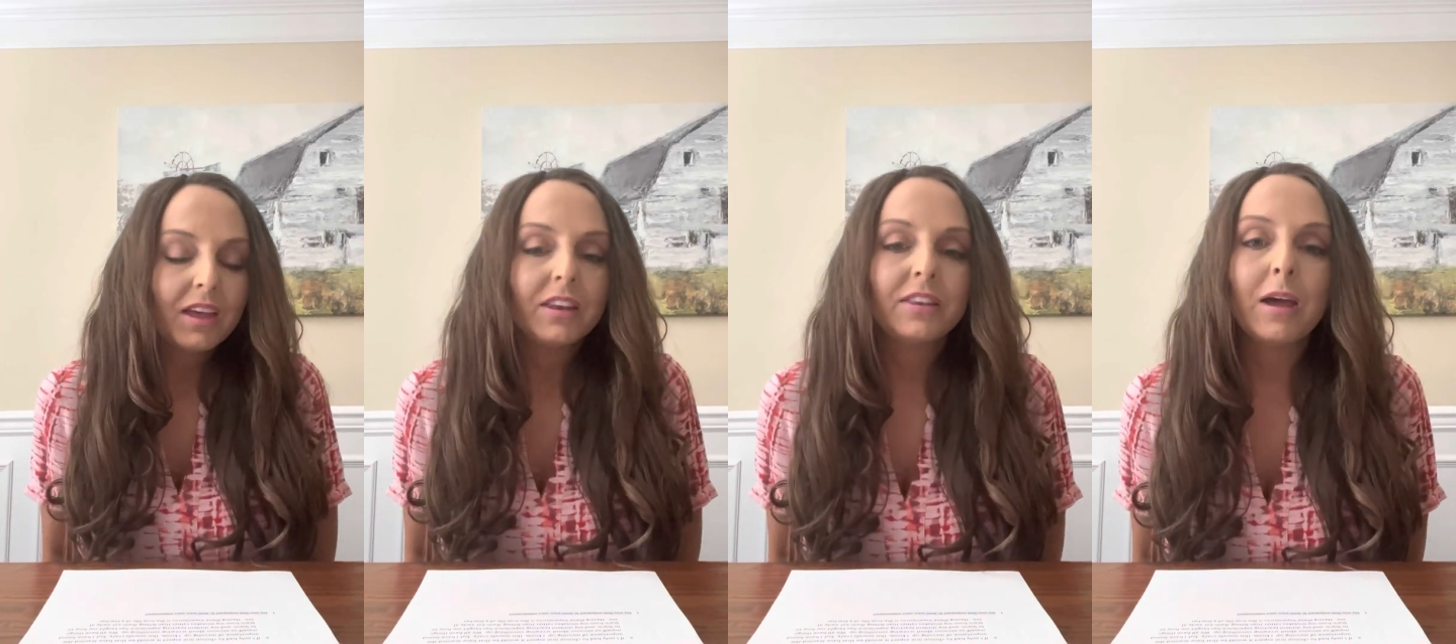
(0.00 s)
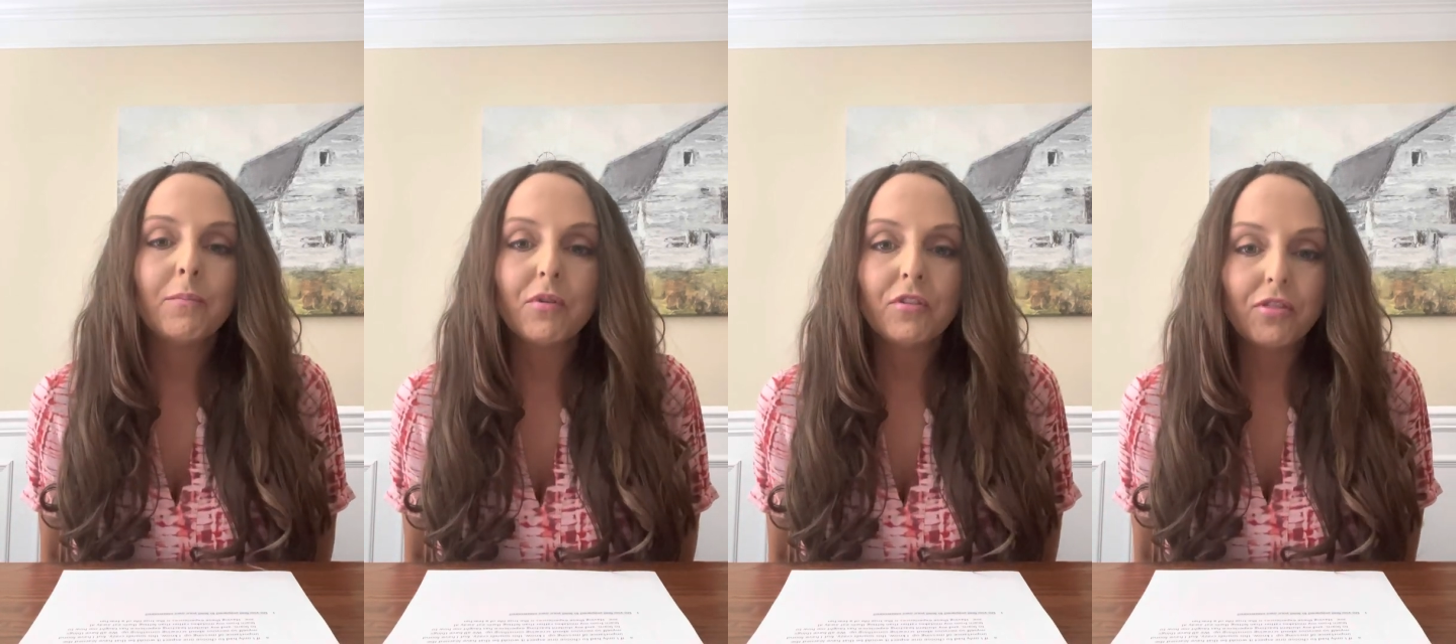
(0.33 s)

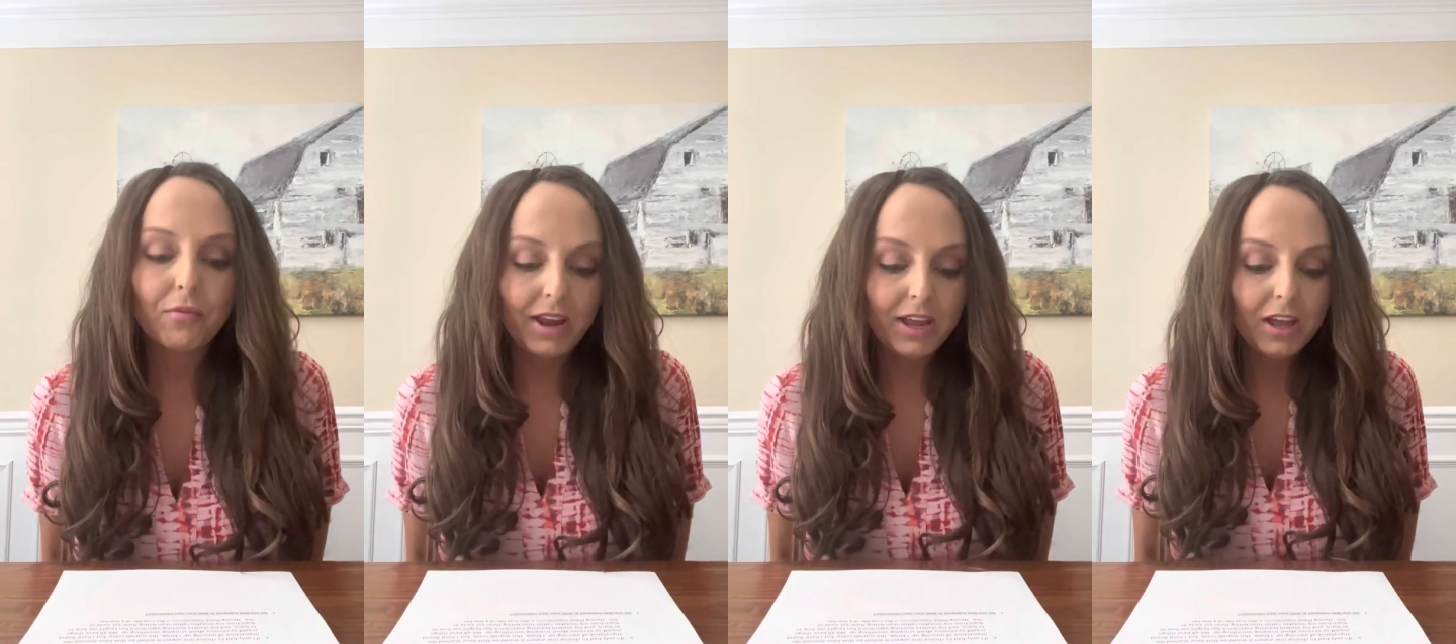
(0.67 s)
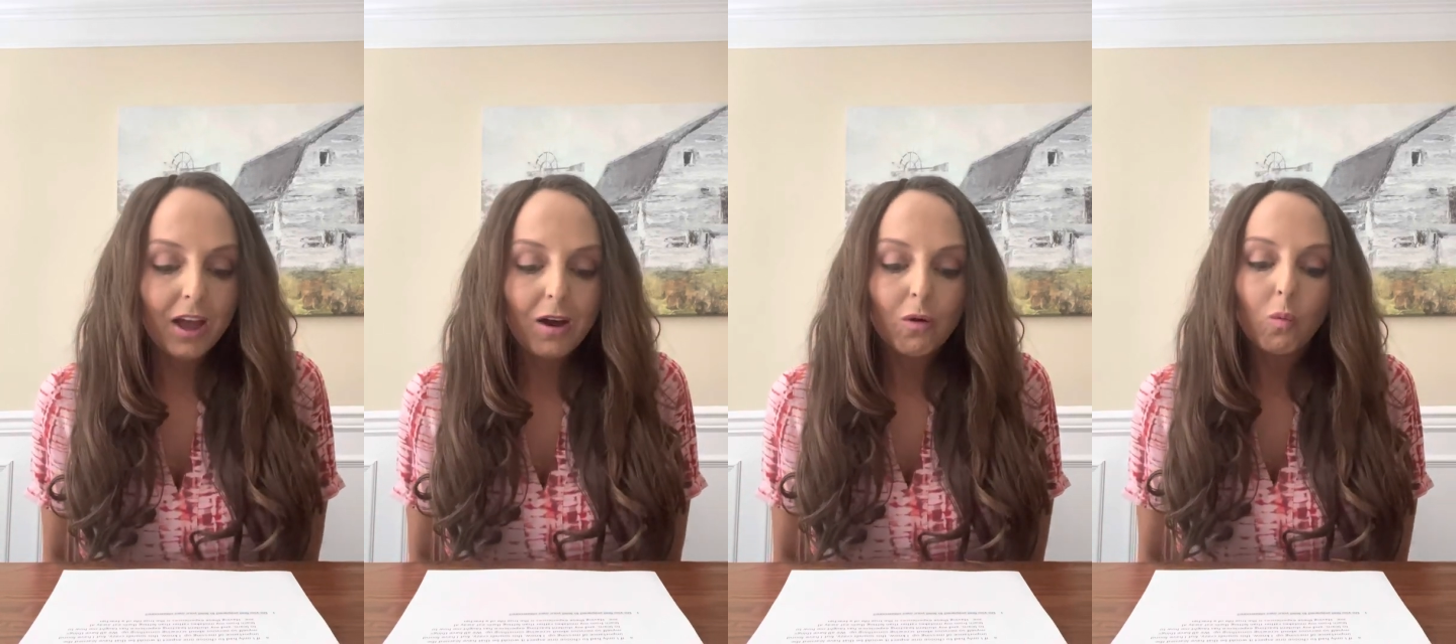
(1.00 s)
Number 3,
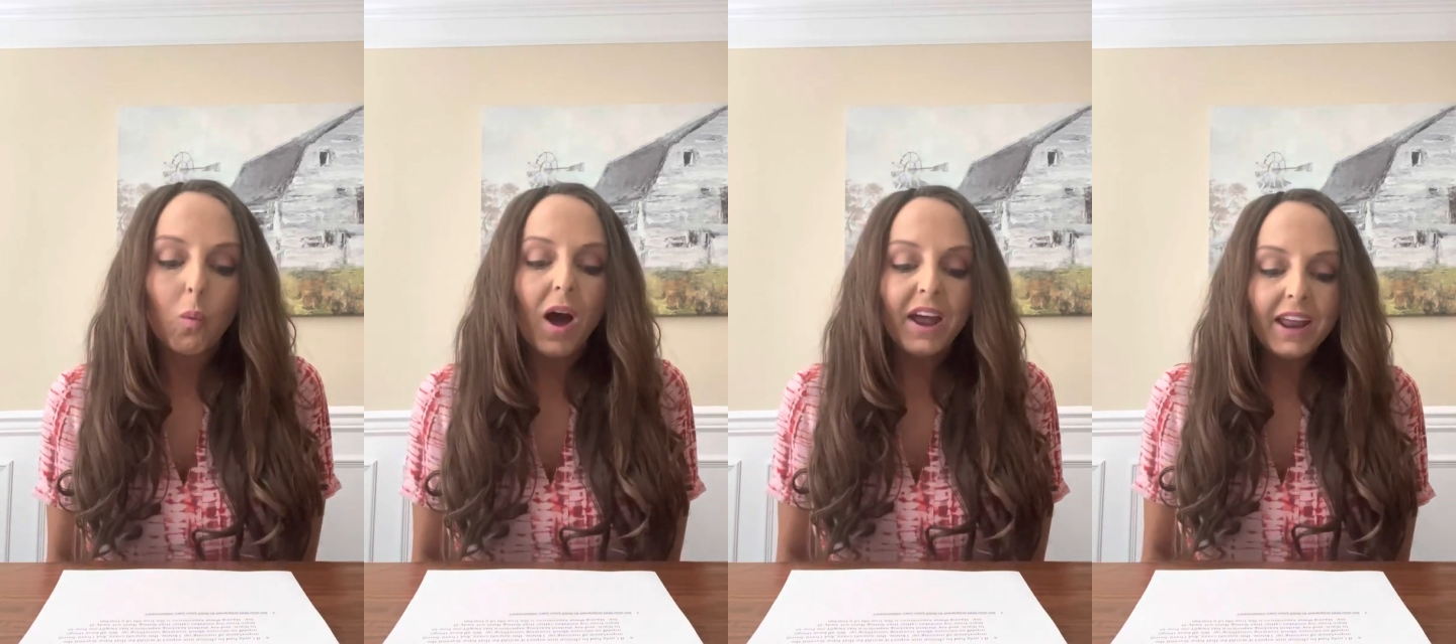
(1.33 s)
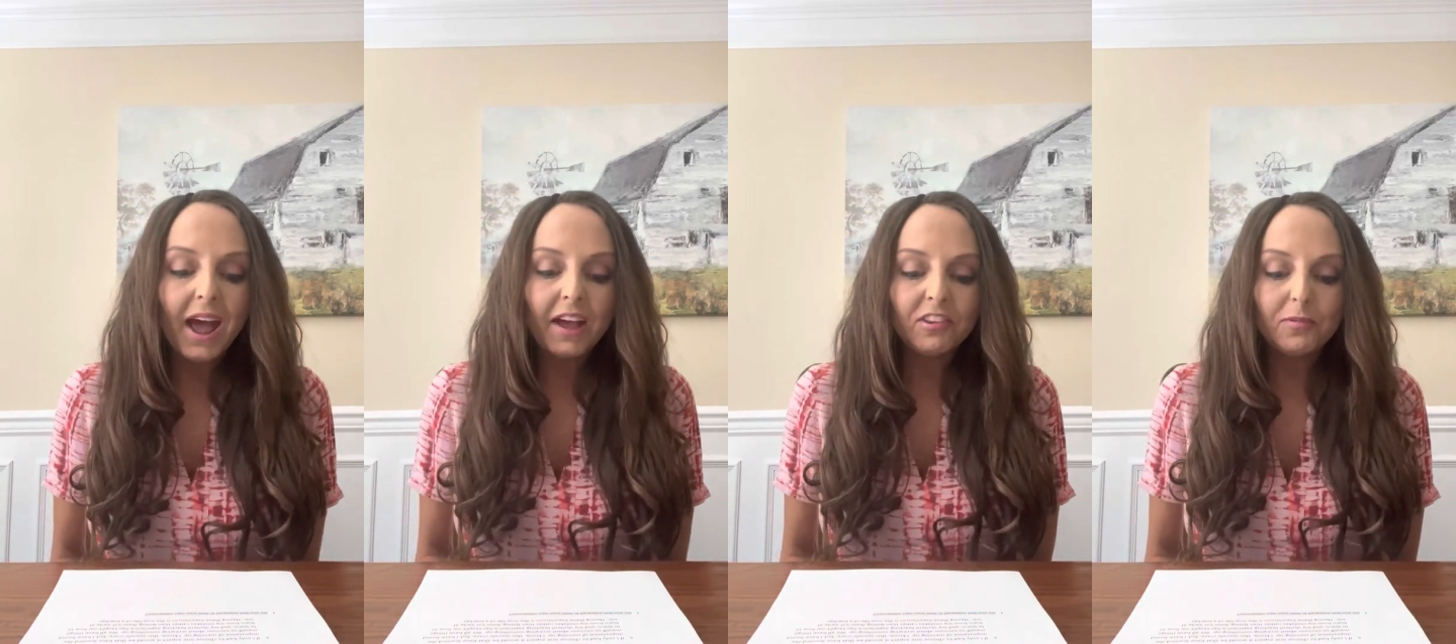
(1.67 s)
what
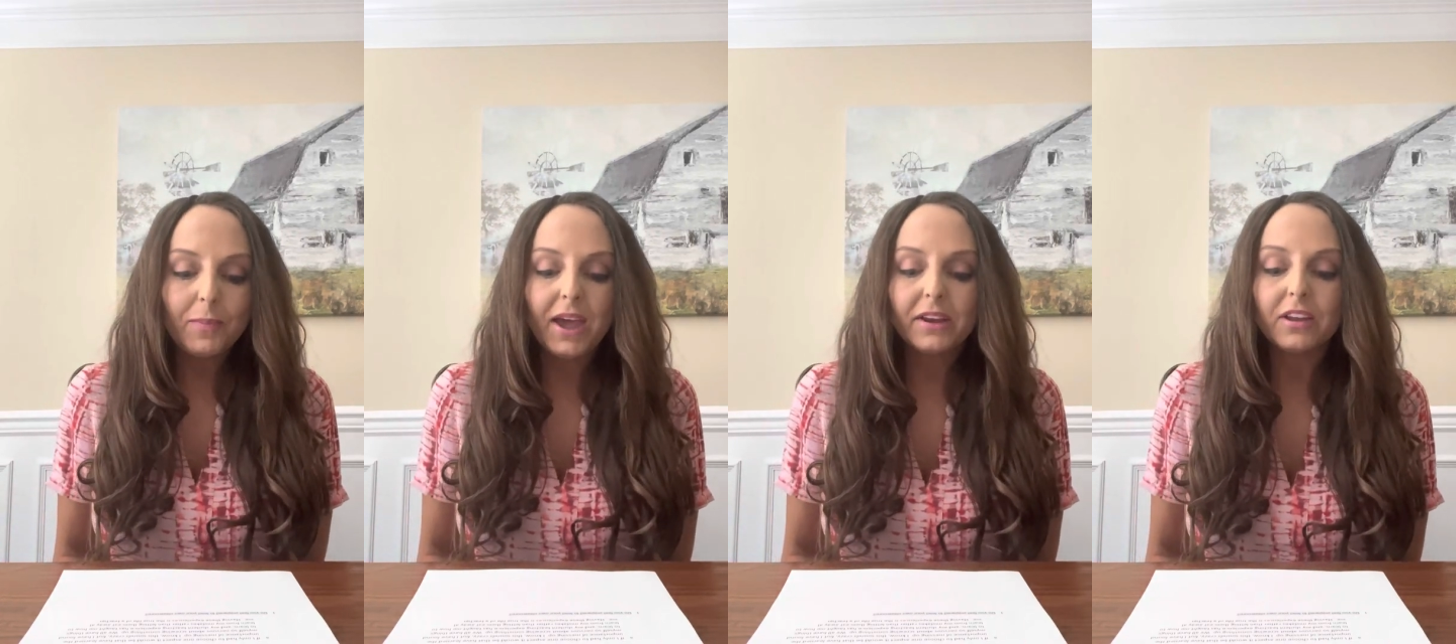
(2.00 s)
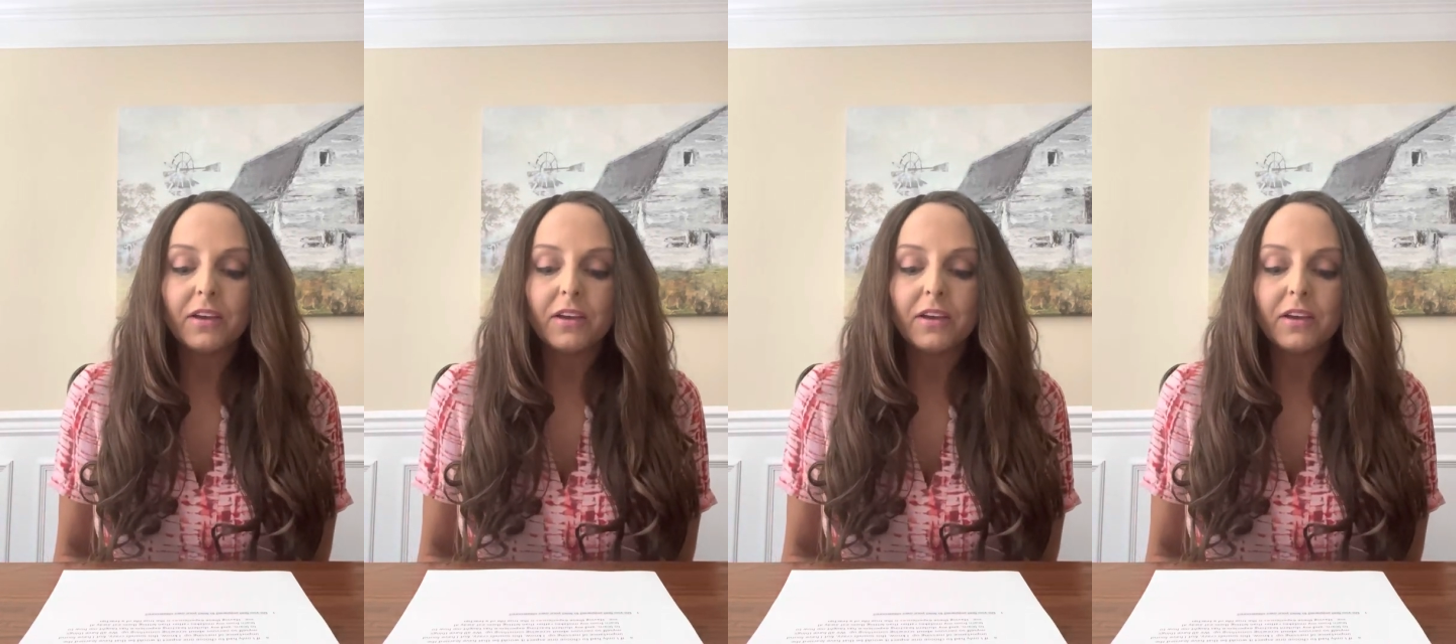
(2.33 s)
aspect